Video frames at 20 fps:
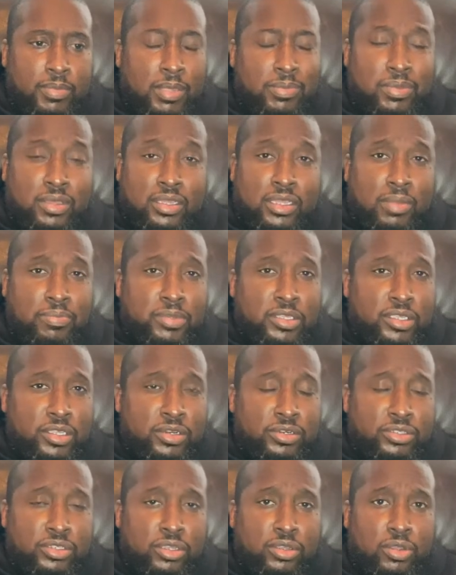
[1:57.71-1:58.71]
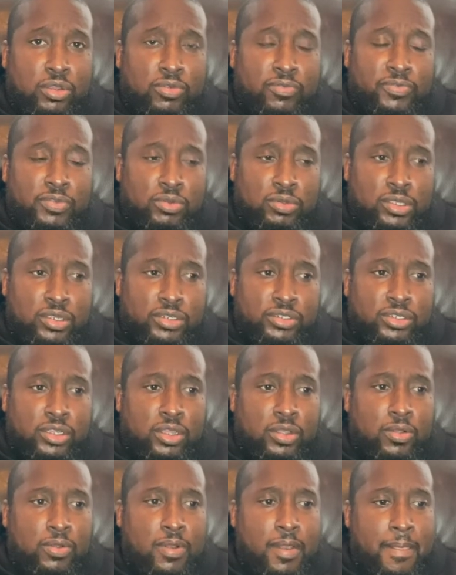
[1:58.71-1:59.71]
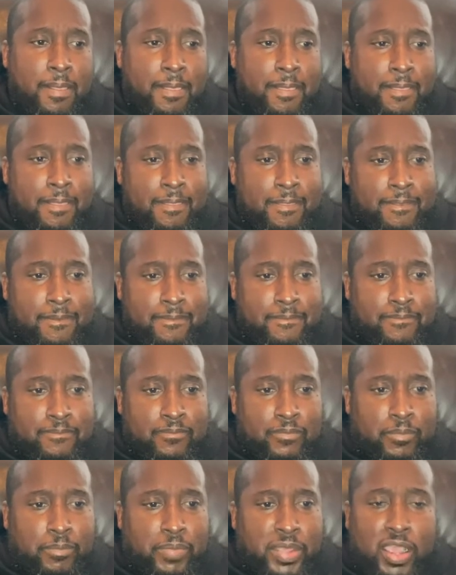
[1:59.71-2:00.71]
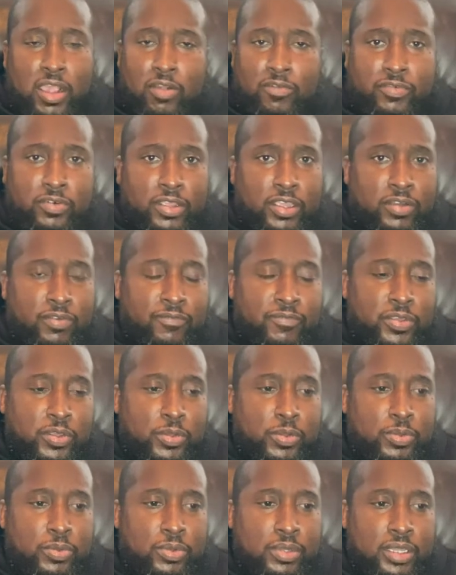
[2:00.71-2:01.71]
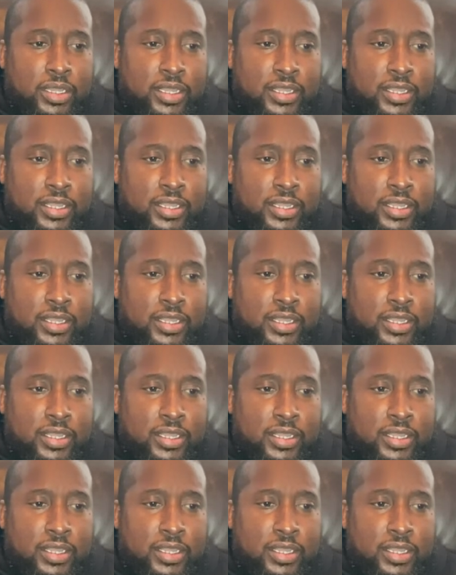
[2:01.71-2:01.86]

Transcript: maybe a couple of years ago, a few years ago. Powerful interview.